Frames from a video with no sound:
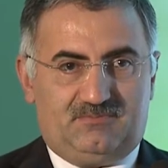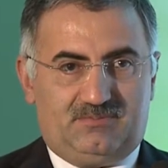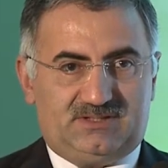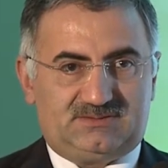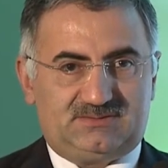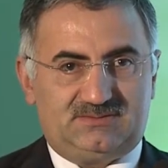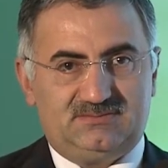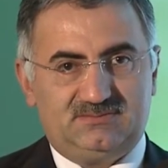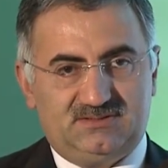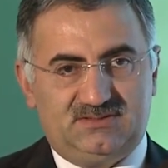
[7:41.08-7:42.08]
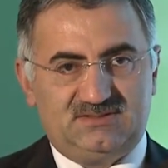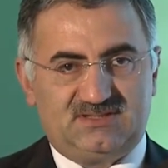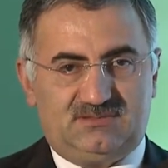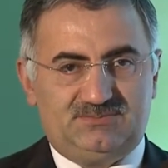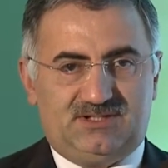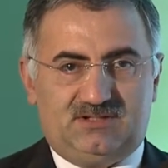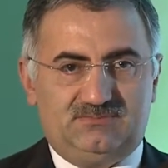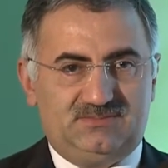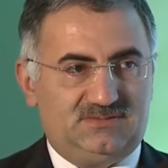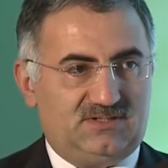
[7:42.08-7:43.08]
but in some
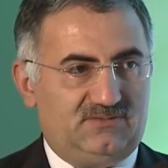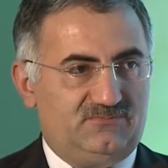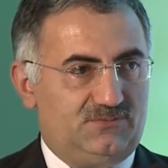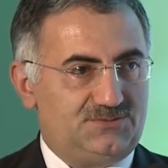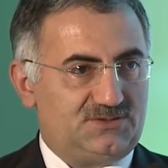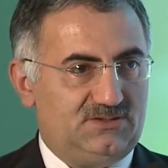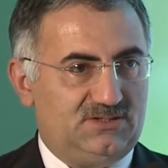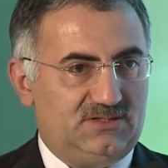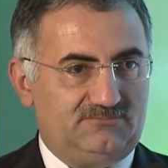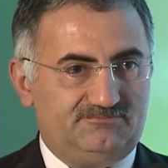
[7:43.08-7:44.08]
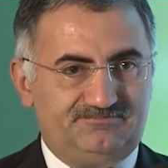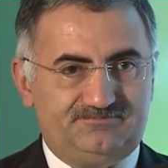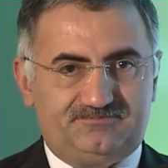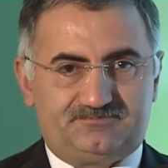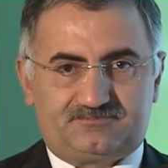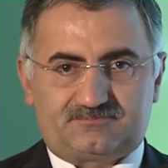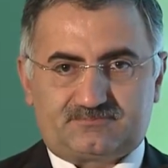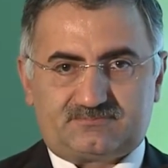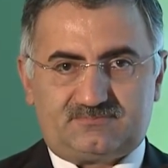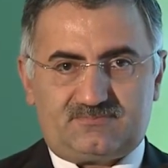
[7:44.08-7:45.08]
time, unfortunately,
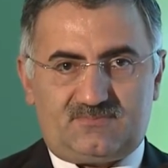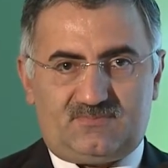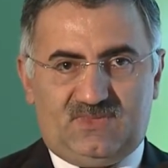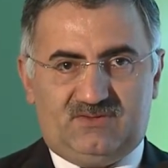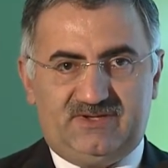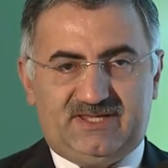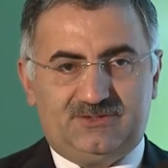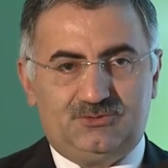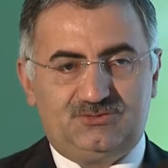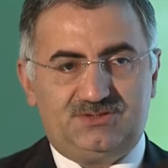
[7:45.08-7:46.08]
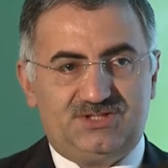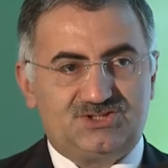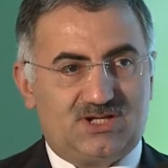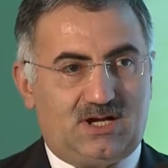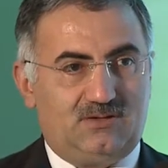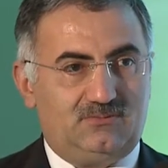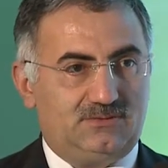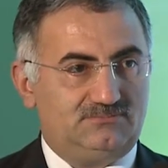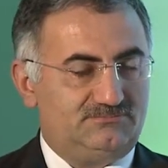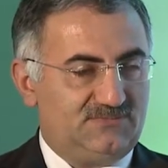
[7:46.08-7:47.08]
we cannot reach
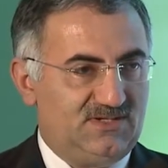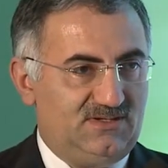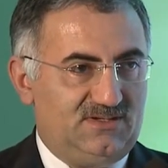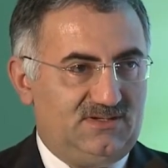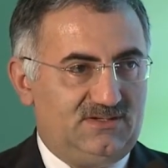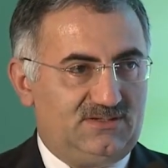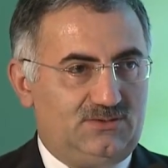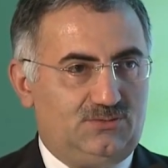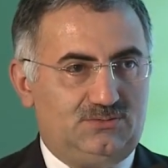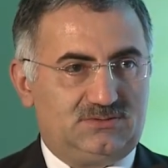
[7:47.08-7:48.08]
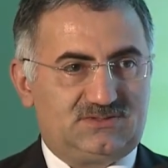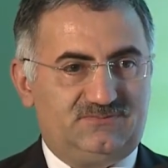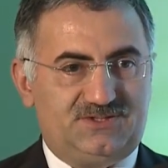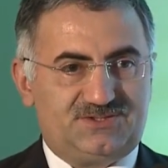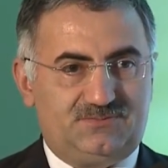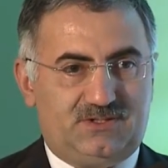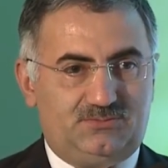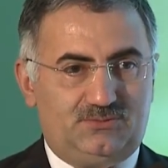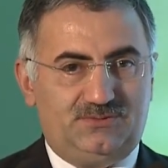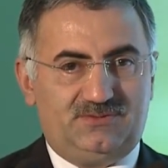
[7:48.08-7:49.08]
our goals which were
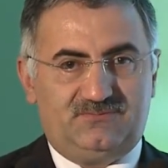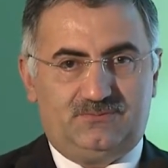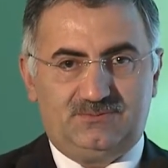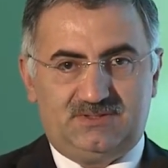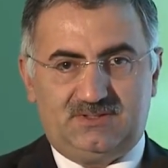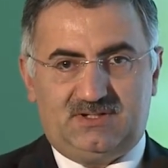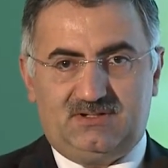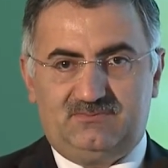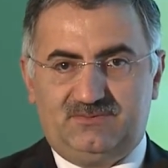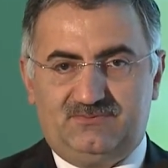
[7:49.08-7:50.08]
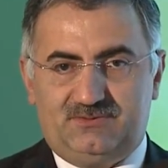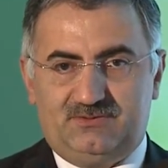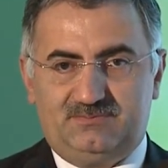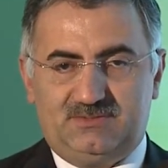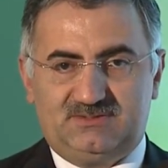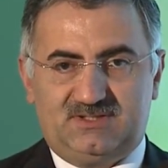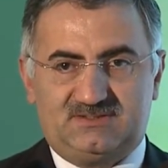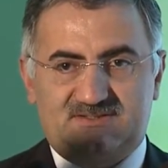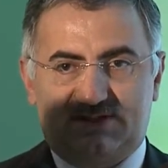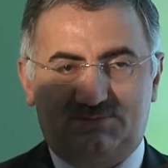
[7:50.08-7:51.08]
point for our development.
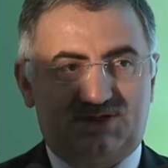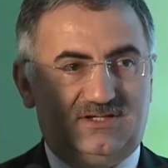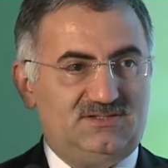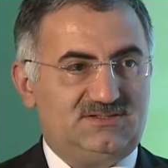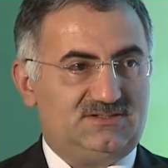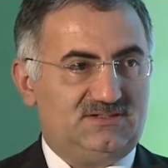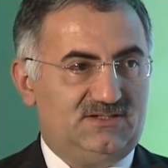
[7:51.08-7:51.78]
In some case,